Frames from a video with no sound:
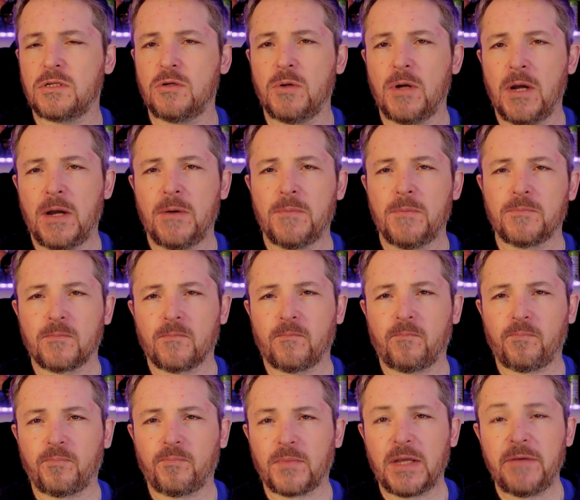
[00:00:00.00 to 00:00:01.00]
So
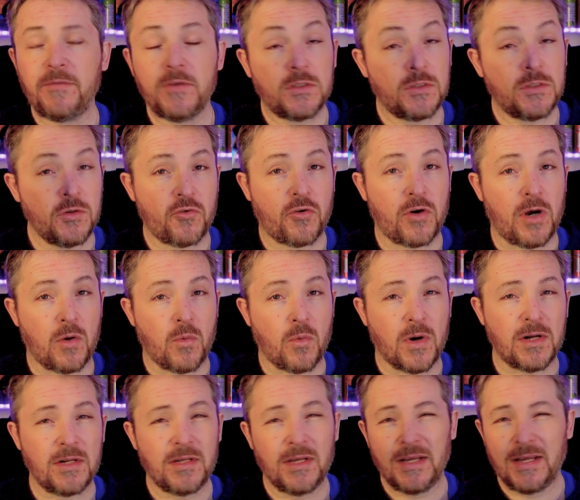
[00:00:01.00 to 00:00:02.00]
if you do try
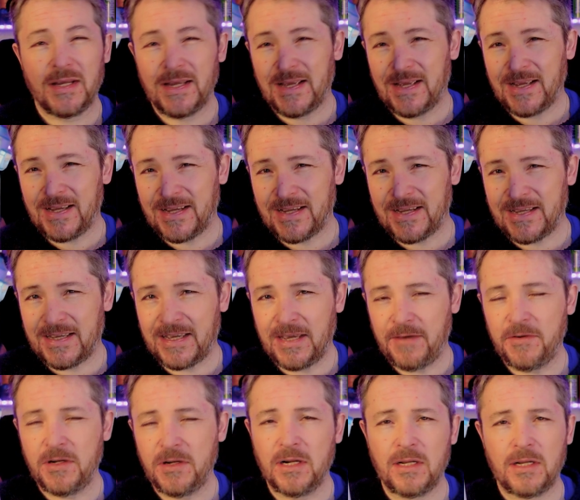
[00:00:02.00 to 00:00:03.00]
one,
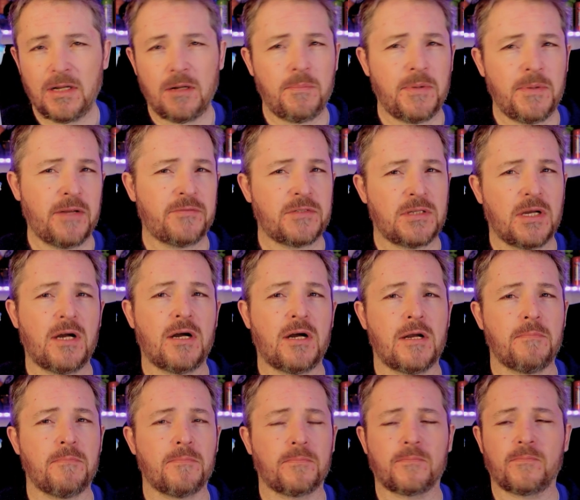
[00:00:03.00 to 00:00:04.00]
give it a little bit of
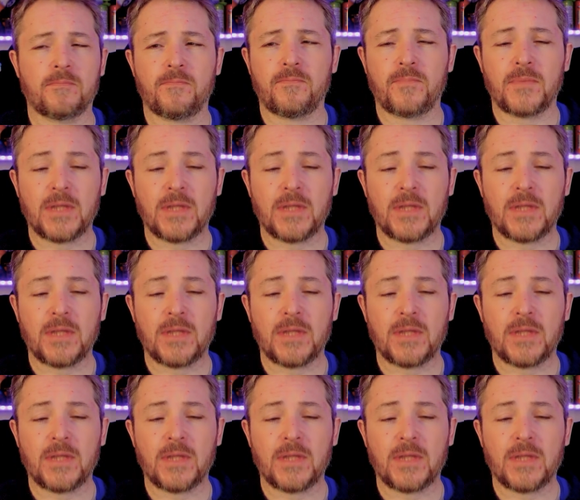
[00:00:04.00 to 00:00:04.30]
time.